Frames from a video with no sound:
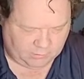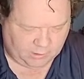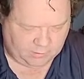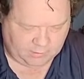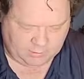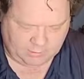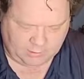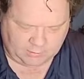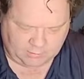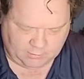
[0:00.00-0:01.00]
Yeah, they did
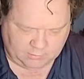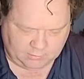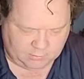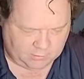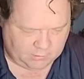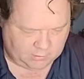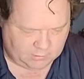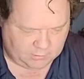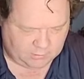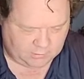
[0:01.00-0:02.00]
that too. No, they
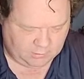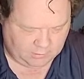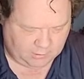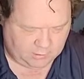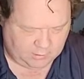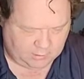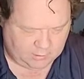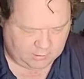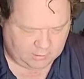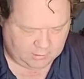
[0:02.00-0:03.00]
didn't. Yeah, they did.
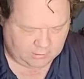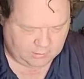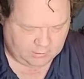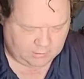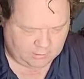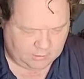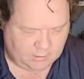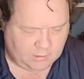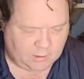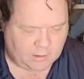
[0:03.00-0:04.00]

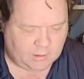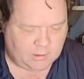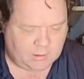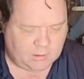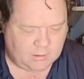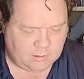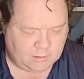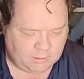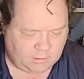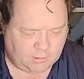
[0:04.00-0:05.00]
No,
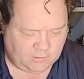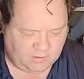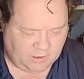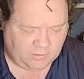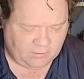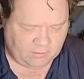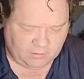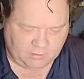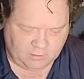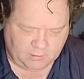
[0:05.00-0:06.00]
they changed it.
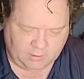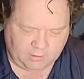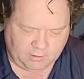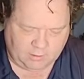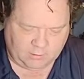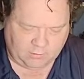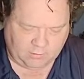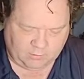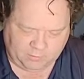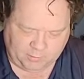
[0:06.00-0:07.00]

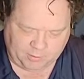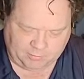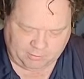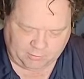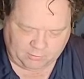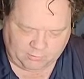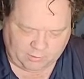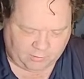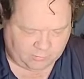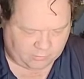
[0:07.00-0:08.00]
Somebody put the pictures in
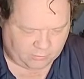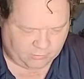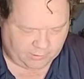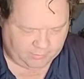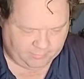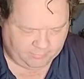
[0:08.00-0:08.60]
there screwy.